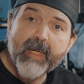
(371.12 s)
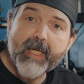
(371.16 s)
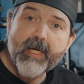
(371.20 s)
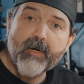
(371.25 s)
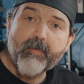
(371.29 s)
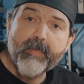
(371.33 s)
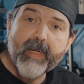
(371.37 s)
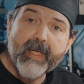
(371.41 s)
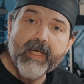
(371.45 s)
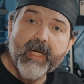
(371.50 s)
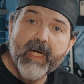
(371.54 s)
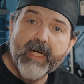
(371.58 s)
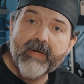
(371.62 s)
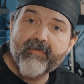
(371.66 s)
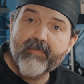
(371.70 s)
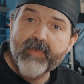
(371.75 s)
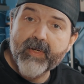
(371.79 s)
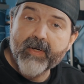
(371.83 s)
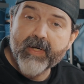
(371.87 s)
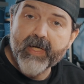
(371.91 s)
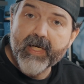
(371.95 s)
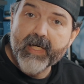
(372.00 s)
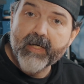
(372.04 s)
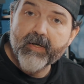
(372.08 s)
may or may not even
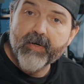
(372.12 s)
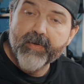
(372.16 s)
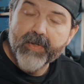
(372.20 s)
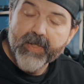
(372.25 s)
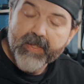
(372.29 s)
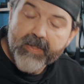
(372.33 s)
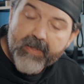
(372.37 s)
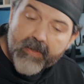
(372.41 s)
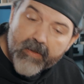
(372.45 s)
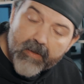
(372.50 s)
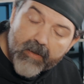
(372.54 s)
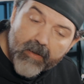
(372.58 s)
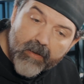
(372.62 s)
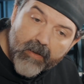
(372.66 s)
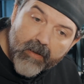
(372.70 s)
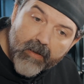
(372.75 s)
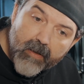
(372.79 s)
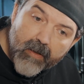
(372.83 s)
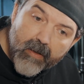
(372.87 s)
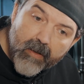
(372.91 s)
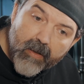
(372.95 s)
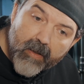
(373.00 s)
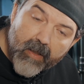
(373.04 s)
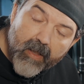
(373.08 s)
be able to hear this.
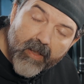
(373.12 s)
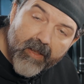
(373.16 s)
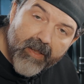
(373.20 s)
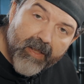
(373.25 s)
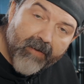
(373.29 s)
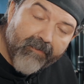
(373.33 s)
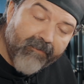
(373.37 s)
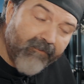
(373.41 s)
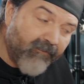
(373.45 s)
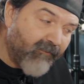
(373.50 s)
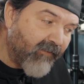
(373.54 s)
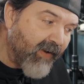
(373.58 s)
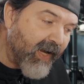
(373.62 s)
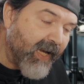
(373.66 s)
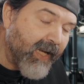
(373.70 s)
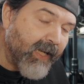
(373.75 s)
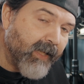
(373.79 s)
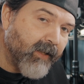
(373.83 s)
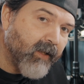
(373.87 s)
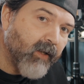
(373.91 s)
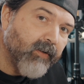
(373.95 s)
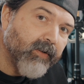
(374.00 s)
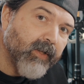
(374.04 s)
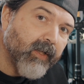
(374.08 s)
The
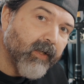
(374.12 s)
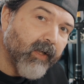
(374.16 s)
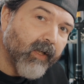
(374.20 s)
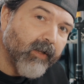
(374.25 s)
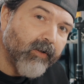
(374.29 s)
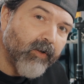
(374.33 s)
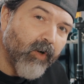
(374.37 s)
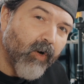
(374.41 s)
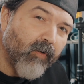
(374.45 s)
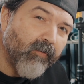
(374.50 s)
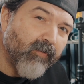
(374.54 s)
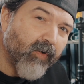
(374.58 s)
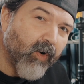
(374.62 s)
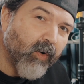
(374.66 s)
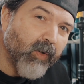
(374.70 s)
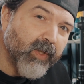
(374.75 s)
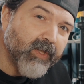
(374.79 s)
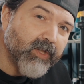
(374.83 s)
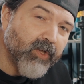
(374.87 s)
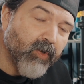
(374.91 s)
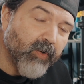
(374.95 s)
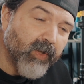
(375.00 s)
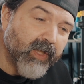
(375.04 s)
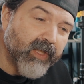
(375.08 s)
fan on the Lenovo
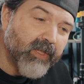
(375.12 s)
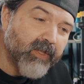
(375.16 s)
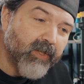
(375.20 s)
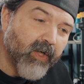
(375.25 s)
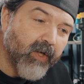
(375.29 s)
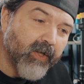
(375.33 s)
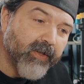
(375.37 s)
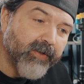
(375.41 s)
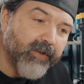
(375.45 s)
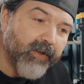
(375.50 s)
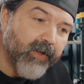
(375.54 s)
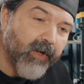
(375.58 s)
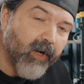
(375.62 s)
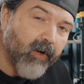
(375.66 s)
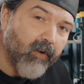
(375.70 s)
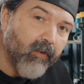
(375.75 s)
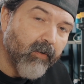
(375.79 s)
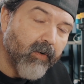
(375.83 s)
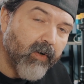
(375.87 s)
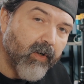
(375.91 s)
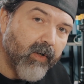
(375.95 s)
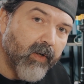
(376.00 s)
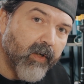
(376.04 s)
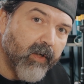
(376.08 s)
is already starting to
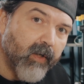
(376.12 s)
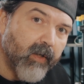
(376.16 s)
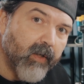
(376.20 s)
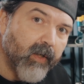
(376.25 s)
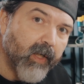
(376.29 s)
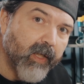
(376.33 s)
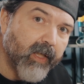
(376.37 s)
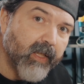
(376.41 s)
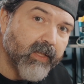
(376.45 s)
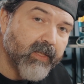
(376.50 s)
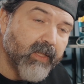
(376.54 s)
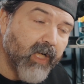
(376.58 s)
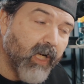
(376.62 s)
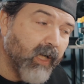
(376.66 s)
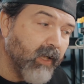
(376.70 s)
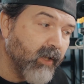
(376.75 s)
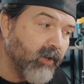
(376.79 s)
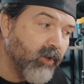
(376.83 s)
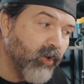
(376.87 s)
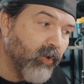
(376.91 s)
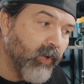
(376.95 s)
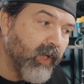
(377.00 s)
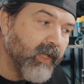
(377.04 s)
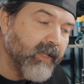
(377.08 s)
go. Like, it's
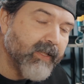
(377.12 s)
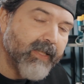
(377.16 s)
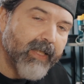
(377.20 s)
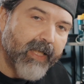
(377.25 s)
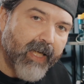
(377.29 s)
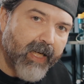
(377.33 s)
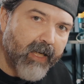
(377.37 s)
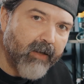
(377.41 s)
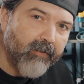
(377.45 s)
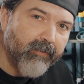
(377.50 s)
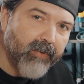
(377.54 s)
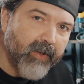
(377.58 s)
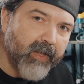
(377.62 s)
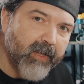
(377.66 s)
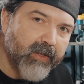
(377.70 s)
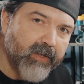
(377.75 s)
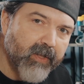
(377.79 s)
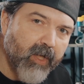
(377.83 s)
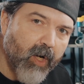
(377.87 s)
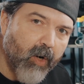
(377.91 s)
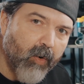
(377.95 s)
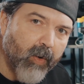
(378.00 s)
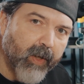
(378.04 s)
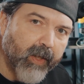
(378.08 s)
not crazy loud, but
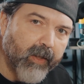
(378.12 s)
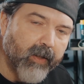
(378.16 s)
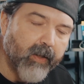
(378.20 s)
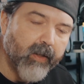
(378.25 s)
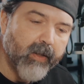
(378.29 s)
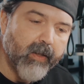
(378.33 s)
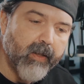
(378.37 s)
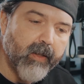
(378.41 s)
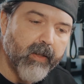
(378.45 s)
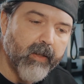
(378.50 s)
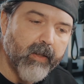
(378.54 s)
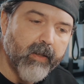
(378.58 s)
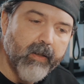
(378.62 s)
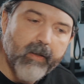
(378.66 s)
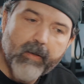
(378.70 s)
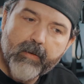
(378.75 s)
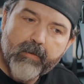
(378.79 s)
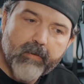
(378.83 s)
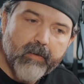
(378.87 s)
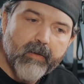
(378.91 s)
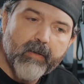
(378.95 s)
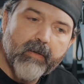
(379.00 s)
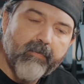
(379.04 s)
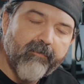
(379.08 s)
it's going.
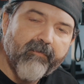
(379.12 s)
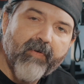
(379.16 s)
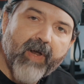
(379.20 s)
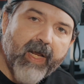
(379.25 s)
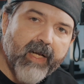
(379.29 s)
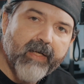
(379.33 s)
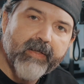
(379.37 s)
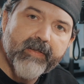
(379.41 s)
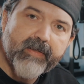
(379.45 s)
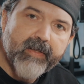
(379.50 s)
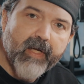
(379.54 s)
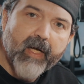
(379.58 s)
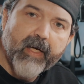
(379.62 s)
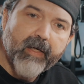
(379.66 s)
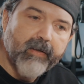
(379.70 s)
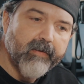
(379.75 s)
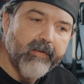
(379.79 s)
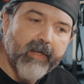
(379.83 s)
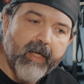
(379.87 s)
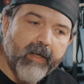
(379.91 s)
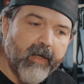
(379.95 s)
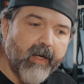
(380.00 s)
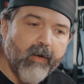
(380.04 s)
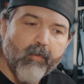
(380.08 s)
The fan's
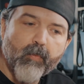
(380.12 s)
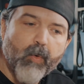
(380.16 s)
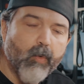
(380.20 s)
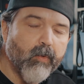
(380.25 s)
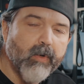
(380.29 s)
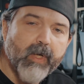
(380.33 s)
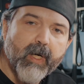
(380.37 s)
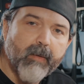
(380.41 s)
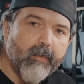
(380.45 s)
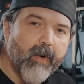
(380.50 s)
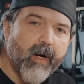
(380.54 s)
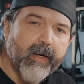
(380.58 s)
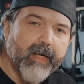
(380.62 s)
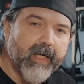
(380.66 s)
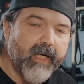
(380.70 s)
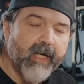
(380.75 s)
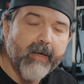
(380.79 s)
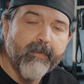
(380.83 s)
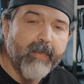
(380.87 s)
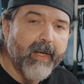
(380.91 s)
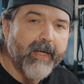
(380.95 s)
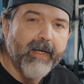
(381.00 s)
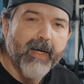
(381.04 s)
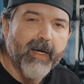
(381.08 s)
not, and it won't come on here.
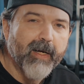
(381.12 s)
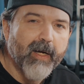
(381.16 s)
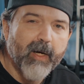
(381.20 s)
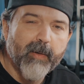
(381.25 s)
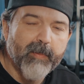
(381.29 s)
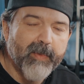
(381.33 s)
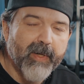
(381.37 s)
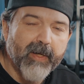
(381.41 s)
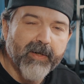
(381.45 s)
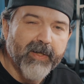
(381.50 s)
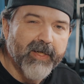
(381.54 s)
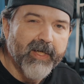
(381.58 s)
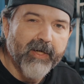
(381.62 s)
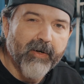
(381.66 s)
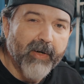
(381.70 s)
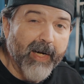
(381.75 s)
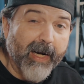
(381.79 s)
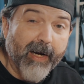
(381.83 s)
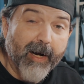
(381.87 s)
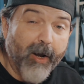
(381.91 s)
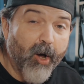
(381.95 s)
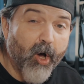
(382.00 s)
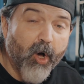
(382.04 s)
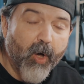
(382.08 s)
It may not come on here
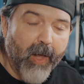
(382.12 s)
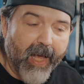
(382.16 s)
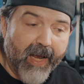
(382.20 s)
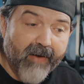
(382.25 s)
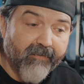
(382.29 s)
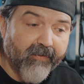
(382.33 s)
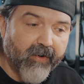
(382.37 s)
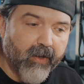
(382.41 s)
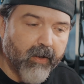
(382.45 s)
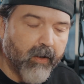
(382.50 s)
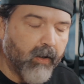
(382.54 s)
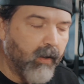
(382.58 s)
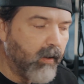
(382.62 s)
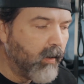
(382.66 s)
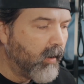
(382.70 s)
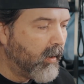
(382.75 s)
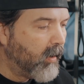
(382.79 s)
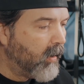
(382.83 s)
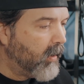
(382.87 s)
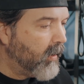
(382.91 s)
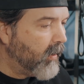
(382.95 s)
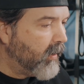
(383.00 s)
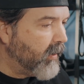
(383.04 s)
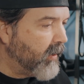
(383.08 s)
at all, ever.
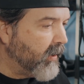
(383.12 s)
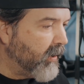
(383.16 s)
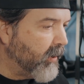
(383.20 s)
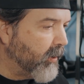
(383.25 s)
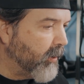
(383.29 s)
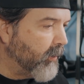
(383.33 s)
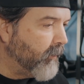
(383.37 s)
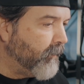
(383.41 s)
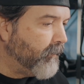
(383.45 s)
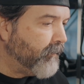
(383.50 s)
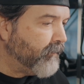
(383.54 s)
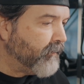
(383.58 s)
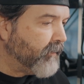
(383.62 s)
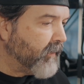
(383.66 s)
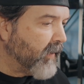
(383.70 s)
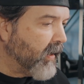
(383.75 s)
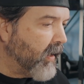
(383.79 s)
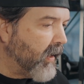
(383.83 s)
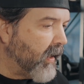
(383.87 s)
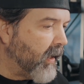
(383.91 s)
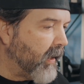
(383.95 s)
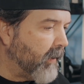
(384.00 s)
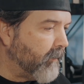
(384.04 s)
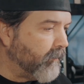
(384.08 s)
You know,
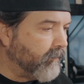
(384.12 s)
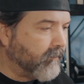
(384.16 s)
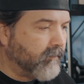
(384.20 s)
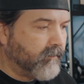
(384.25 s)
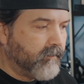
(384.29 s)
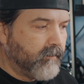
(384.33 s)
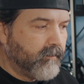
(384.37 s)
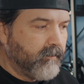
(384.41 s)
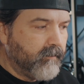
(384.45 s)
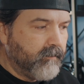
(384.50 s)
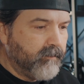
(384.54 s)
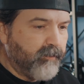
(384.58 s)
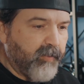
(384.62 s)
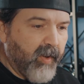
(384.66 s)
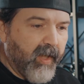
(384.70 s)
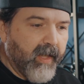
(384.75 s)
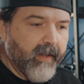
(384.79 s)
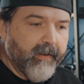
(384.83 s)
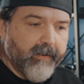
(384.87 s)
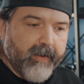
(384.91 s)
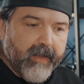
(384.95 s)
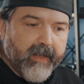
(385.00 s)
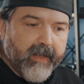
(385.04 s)
um, but